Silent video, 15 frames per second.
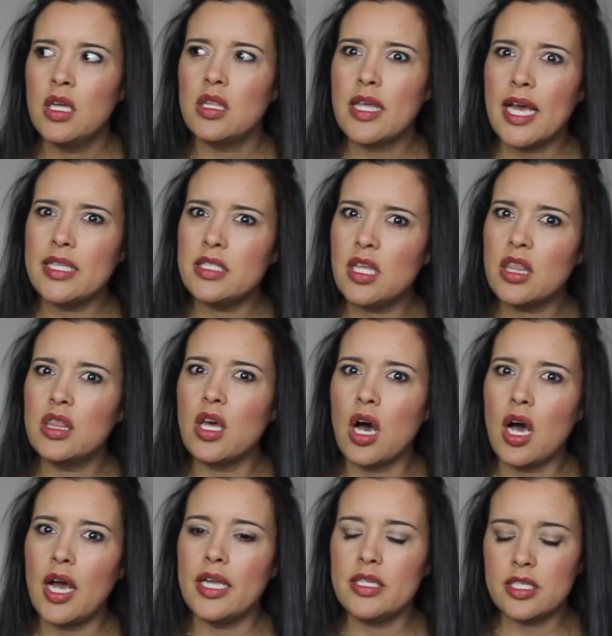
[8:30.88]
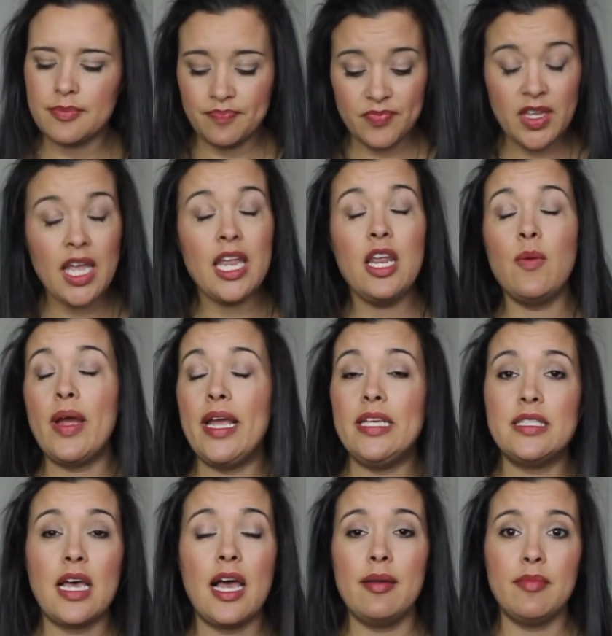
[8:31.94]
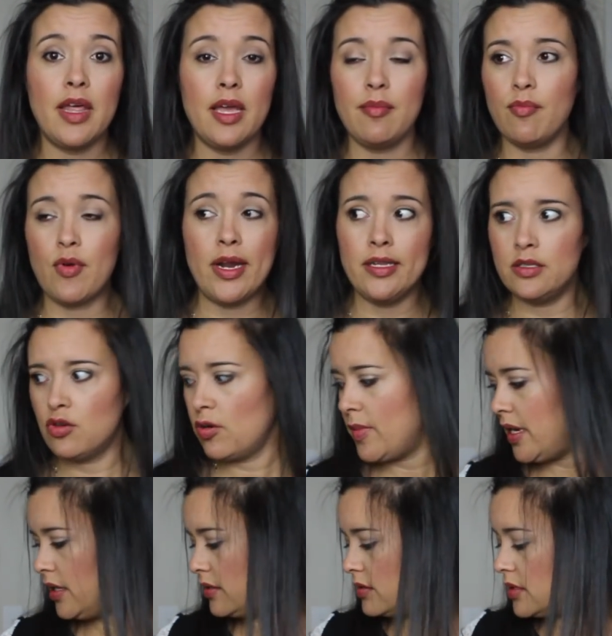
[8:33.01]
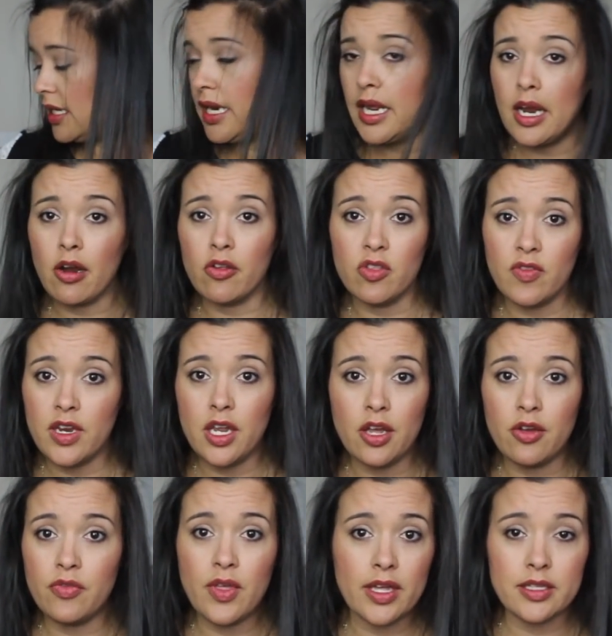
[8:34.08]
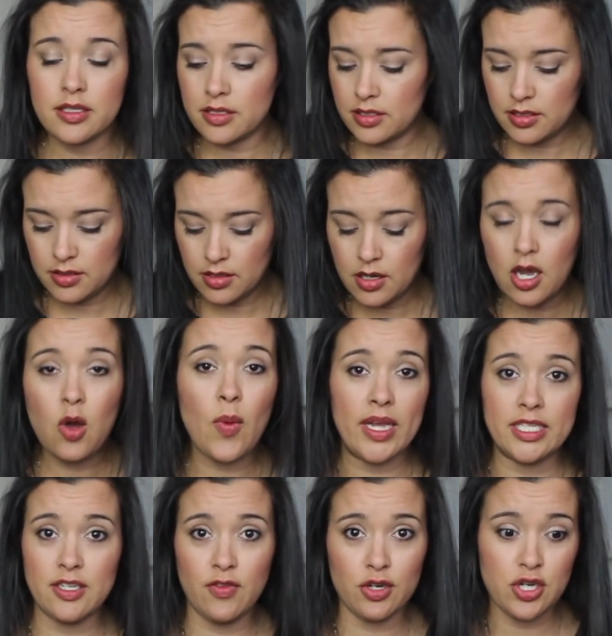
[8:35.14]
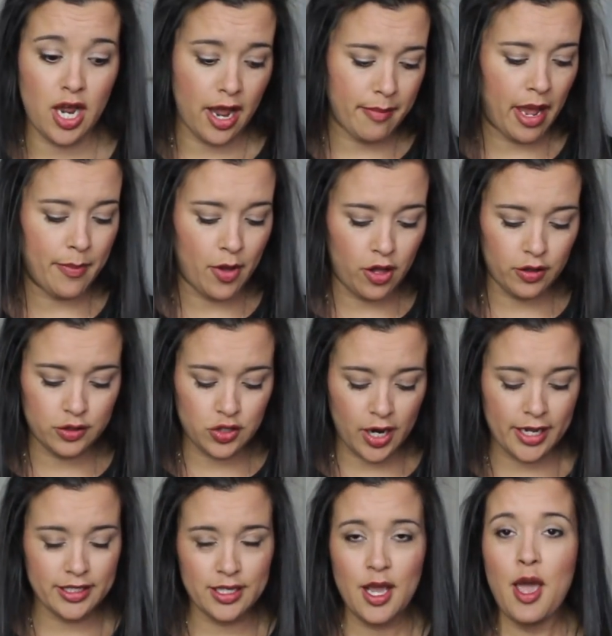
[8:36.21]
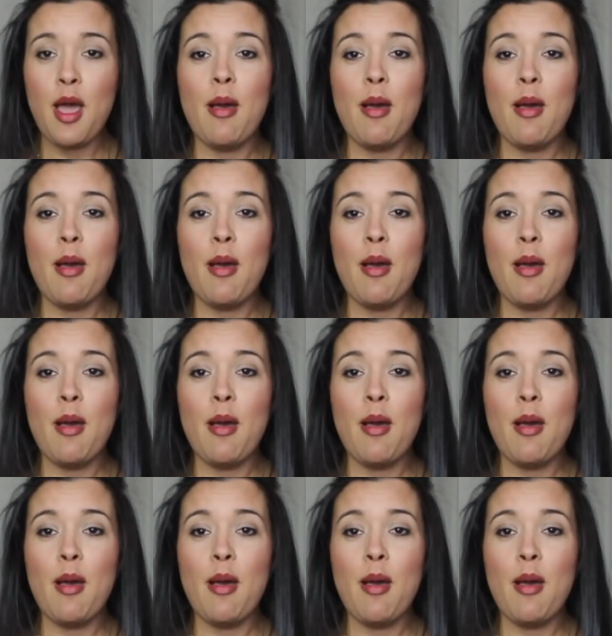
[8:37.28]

That's a thought. Anyways, I'm like brainstorming sitting here on the video. That's a waste of your time. I apologize.